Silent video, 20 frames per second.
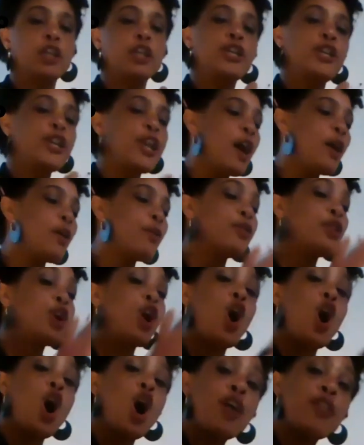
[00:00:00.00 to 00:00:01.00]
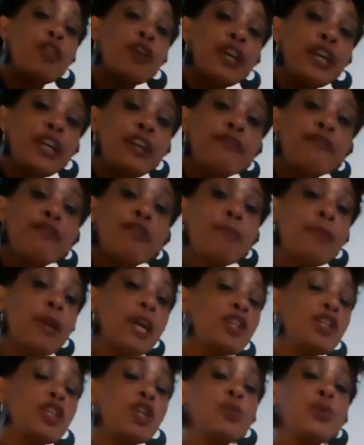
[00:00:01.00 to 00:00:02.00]
Now, the other
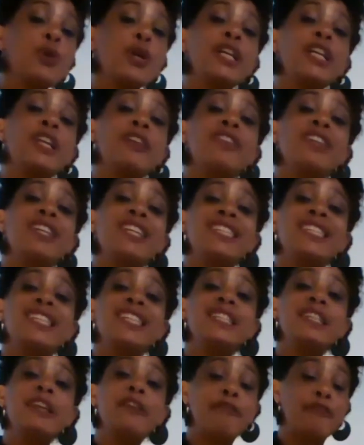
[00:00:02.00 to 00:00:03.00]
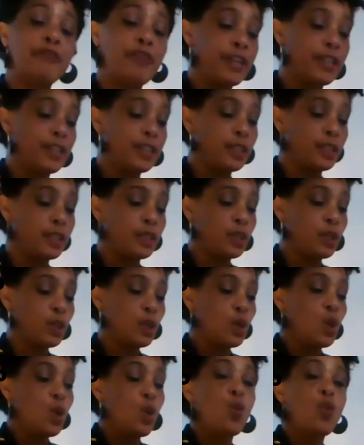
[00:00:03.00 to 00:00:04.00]
information we're given is the difference.
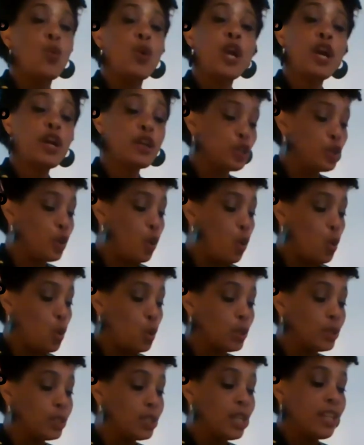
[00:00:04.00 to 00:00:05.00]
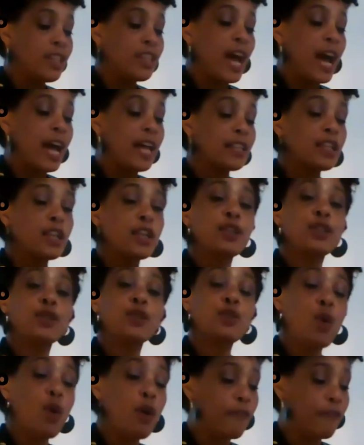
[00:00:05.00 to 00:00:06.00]
We're told that
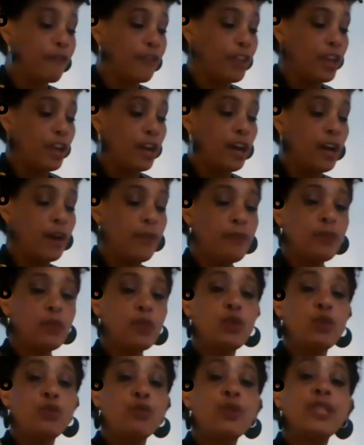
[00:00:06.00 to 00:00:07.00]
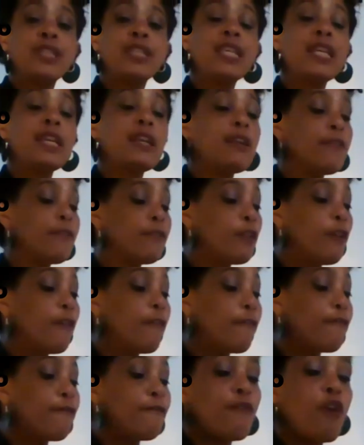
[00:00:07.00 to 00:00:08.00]
Sophia received
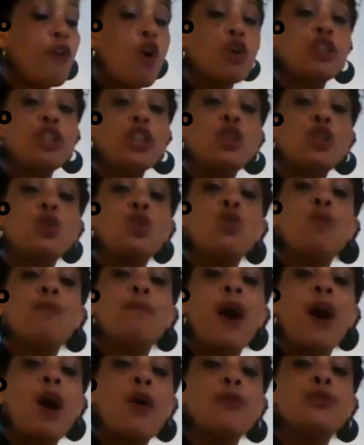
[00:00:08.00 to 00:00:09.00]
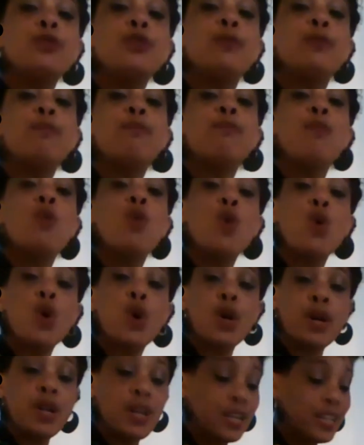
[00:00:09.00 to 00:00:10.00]
42 pounds
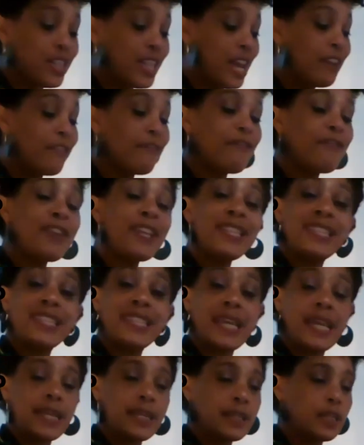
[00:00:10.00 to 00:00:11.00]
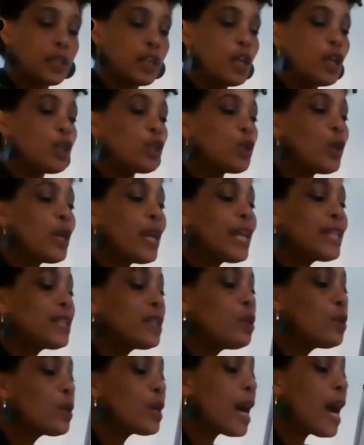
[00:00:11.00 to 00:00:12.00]
more than Vincent. So let's
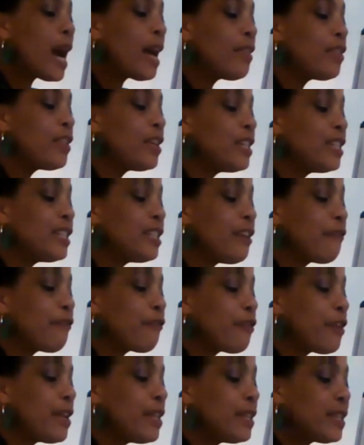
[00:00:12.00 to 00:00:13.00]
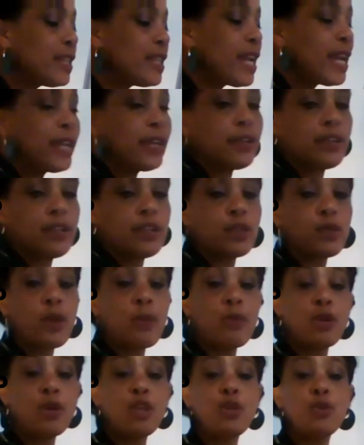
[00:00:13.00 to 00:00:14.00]
look at the difference then. So I'm
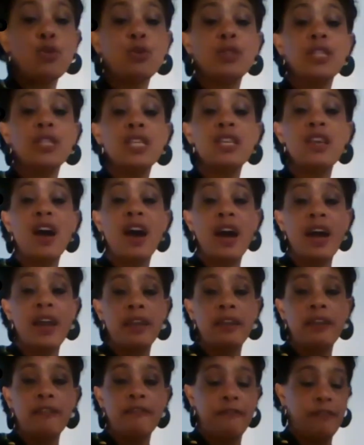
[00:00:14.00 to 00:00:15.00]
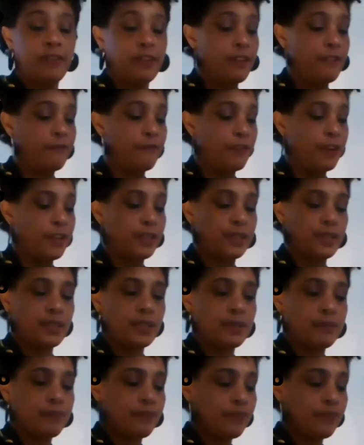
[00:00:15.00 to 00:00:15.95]
going to use DI for difference.